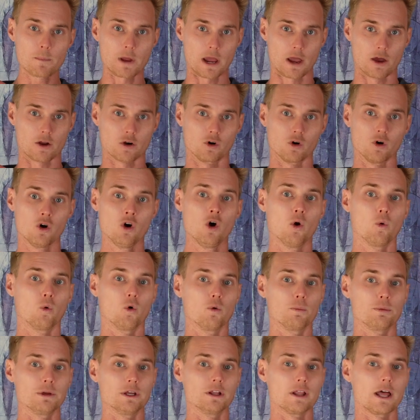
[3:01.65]
panel
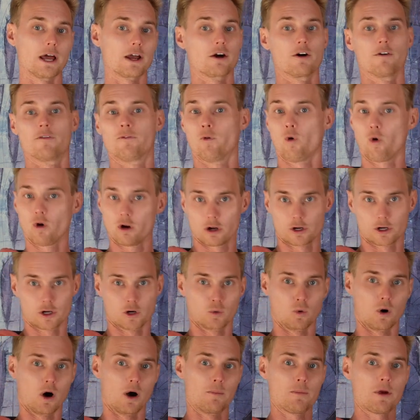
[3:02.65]
will be like a
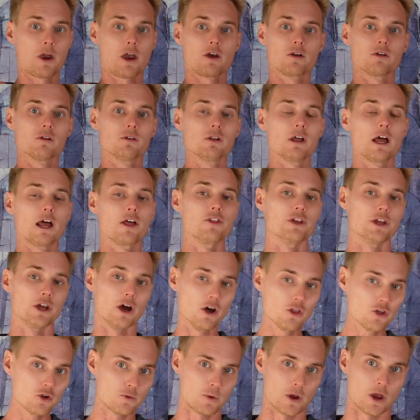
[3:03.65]
400 watt panel and the
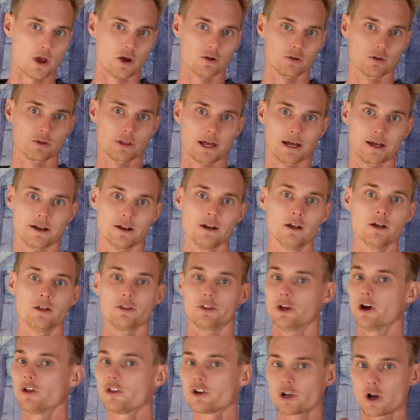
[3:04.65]
other panel that
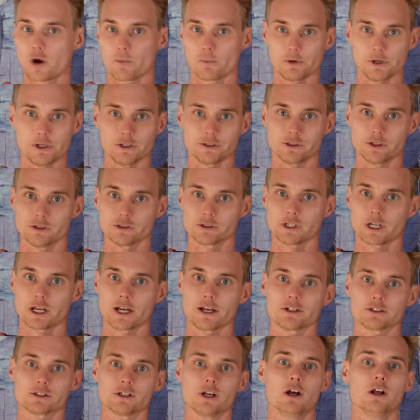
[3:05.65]
the other company is using
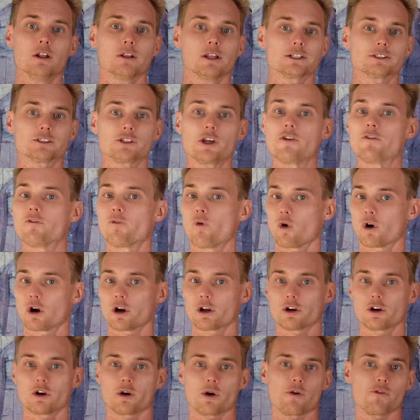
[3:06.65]
is, let's say,
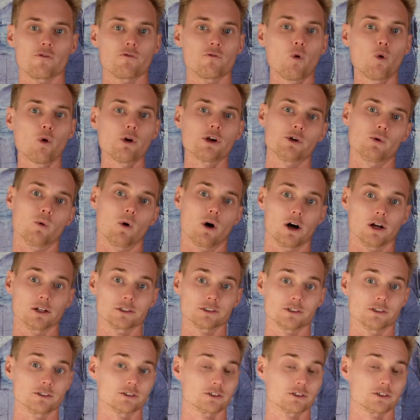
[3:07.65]
440 watts.